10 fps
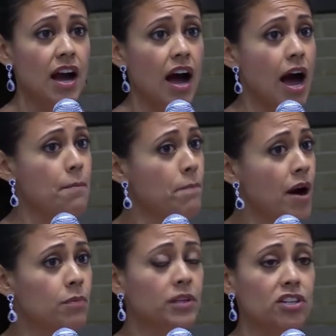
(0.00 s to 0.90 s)
I'm
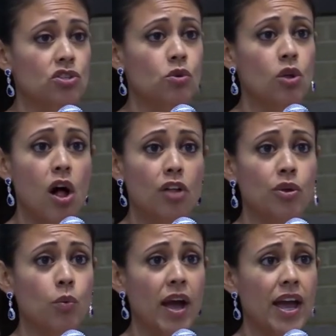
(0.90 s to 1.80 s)
public school
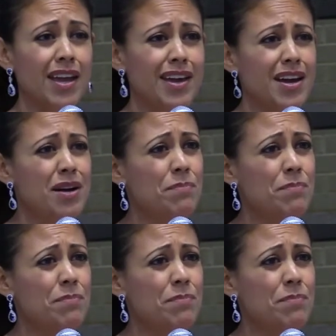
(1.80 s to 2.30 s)
all the way,